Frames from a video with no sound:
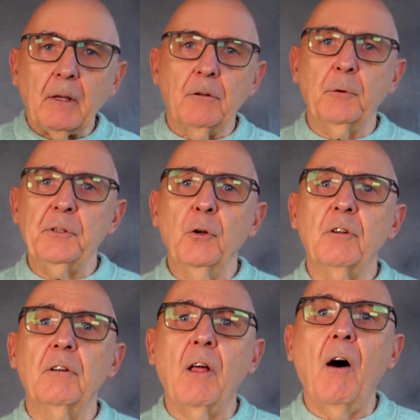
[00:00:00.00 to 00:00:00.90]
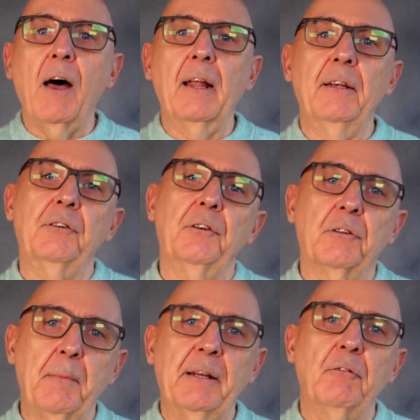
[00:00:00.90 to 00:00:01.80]
So it's not a dial, it's
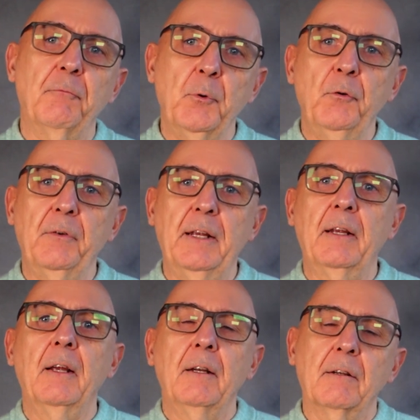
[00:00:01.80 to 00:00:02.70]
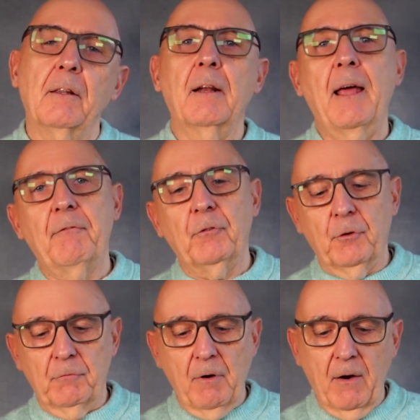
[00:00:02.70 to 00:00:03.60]
just a matter of moving it to the left or
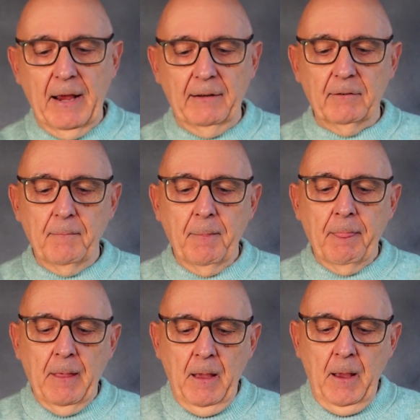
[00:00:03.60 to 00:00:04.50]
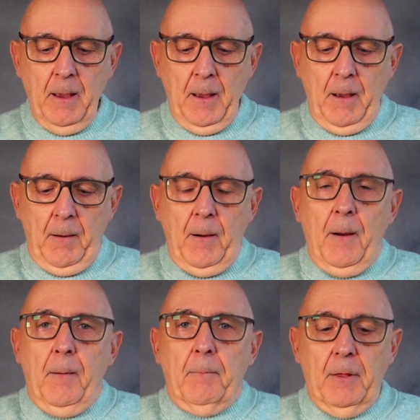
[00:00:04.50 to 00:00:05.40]
the right.
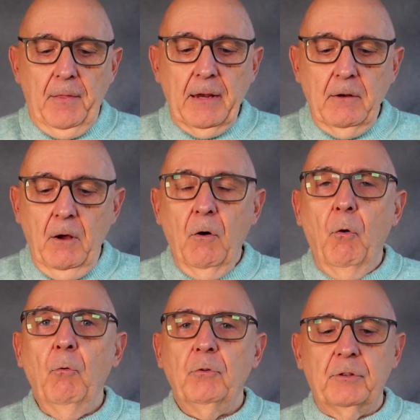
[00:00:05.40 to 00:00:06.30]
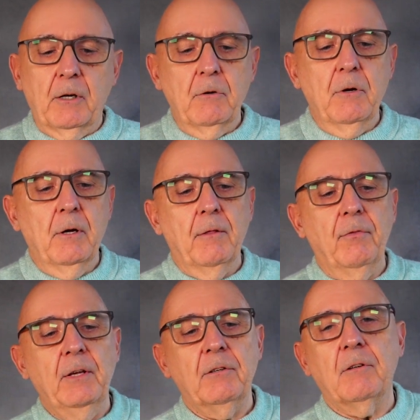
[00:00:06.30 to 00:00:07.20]
But then also
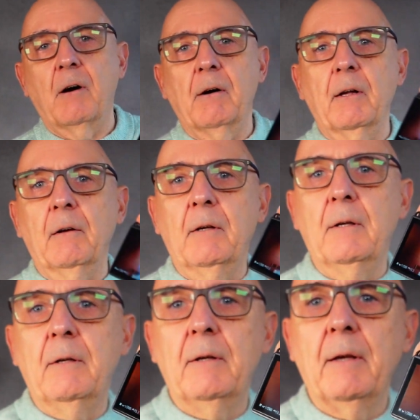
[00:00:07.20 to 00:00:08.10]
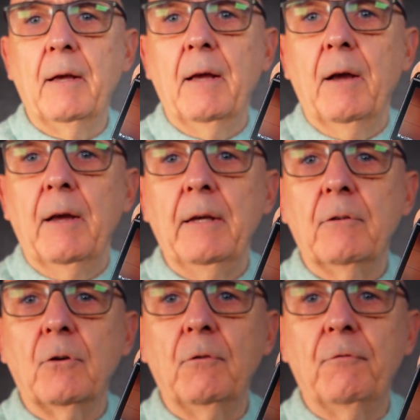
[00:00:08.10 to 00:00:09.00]
this dial
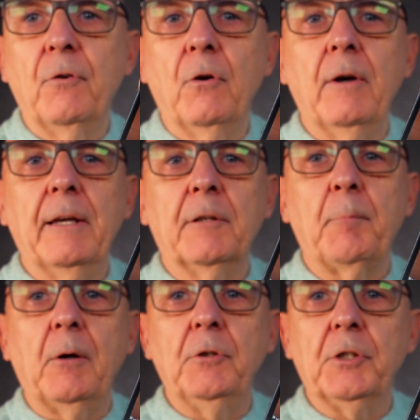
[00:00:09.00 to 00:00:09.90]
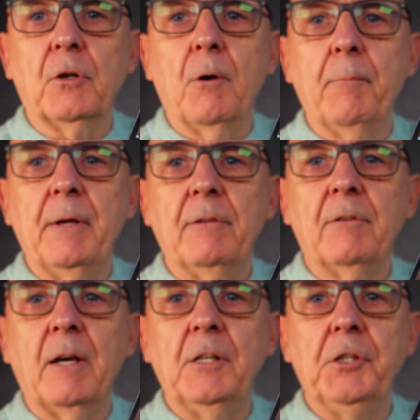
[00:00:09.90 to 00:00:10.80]
is good for exposure
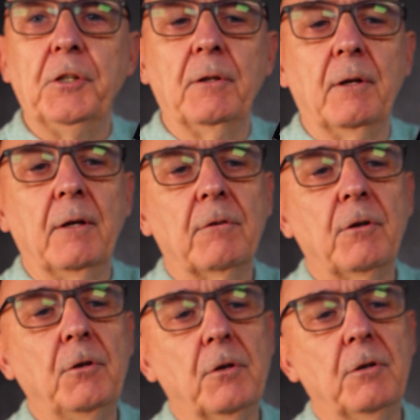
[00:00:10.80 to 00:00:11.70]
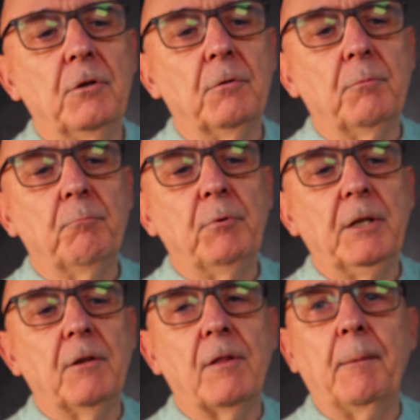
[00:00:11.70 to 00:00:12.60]
compensation, so you can just
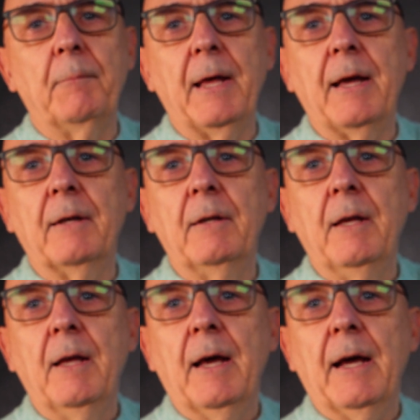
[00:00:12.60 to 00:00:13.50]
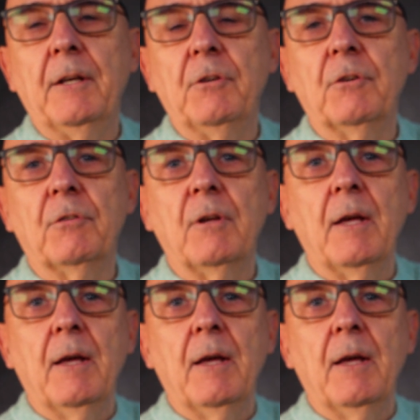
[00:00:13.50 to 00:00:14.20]
bring your thumb down and just